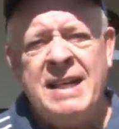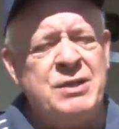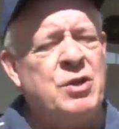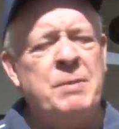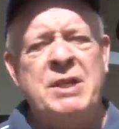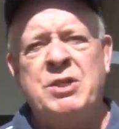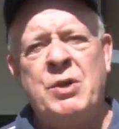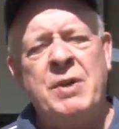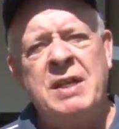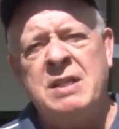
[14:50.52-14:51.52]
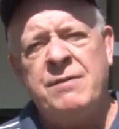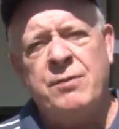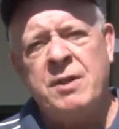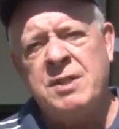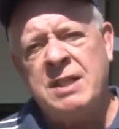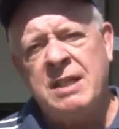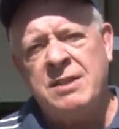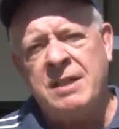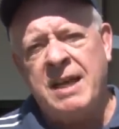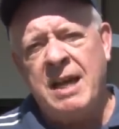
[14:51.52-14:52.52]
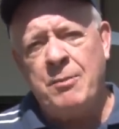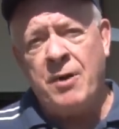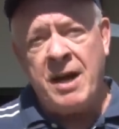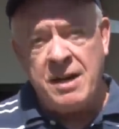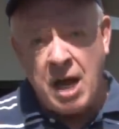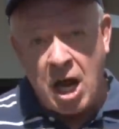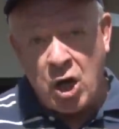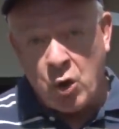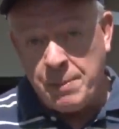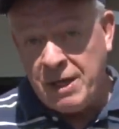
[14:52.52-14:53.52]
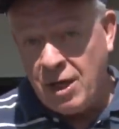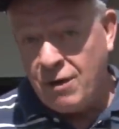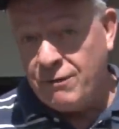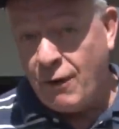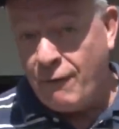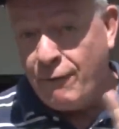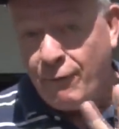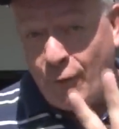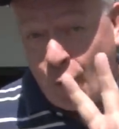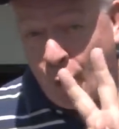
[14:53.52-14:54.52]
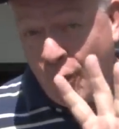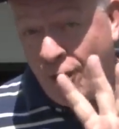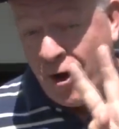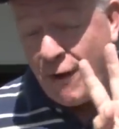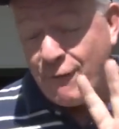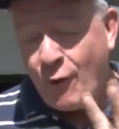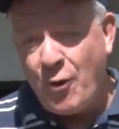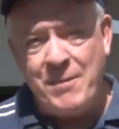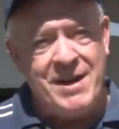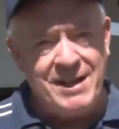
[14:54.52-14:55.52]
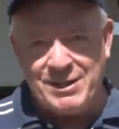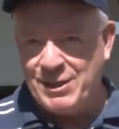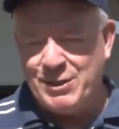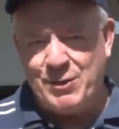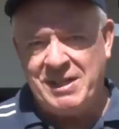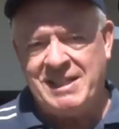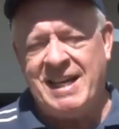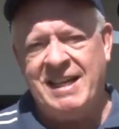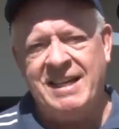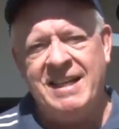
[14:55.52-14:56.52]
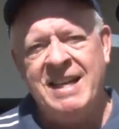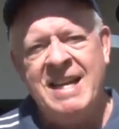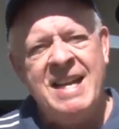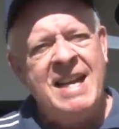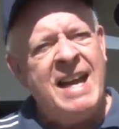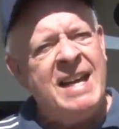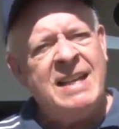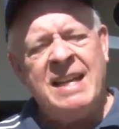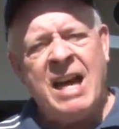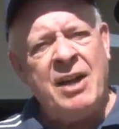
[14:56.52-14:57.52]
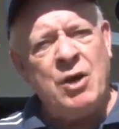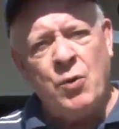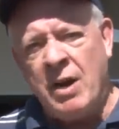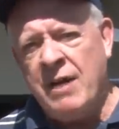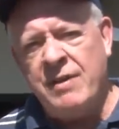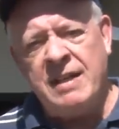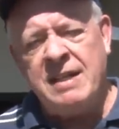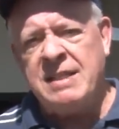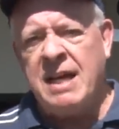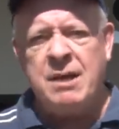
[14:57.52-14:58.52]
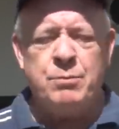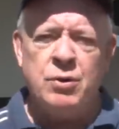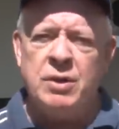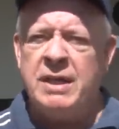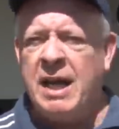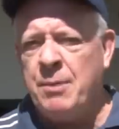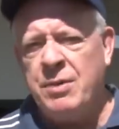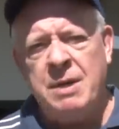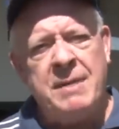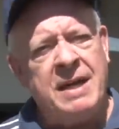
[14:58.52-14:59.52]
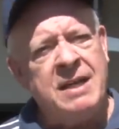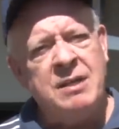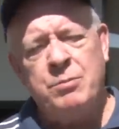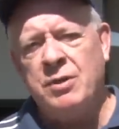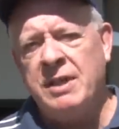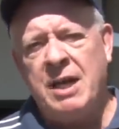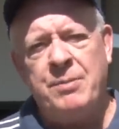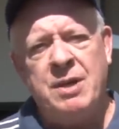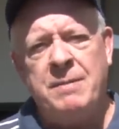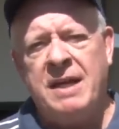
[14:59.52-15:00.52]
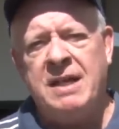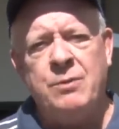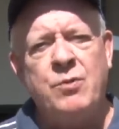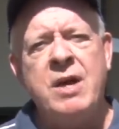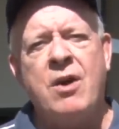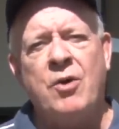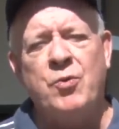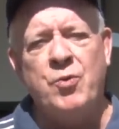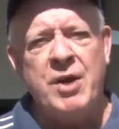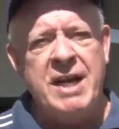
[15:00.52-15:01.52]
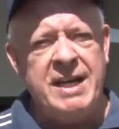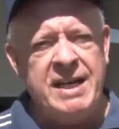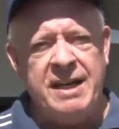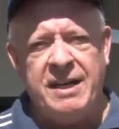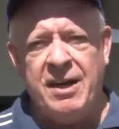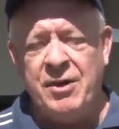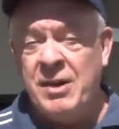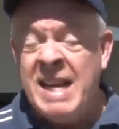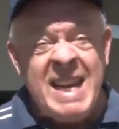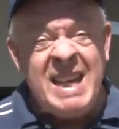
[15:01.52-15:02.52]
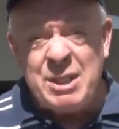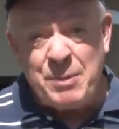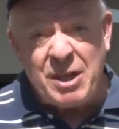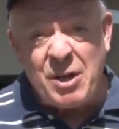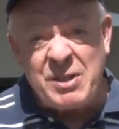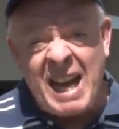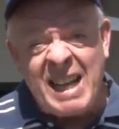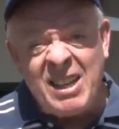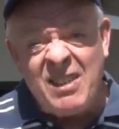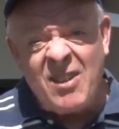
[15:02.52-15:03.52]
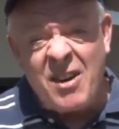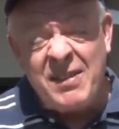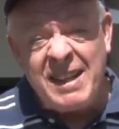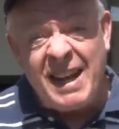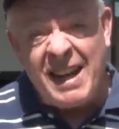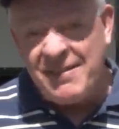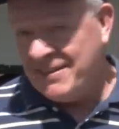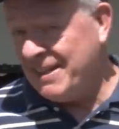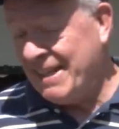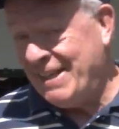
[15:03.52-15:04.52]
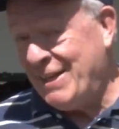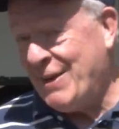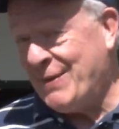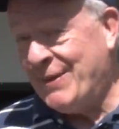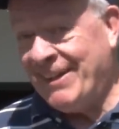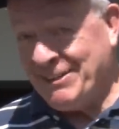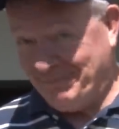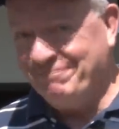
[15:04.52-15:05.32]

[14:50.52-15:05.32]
It's going to be so easy for us to get to the campground. Going to be gone for four four months, so excited. And now I know where everything's at. Pull it out, put it back in, pull it out, put it back in. We are ready to go. And it's because I love R V life, and you know what?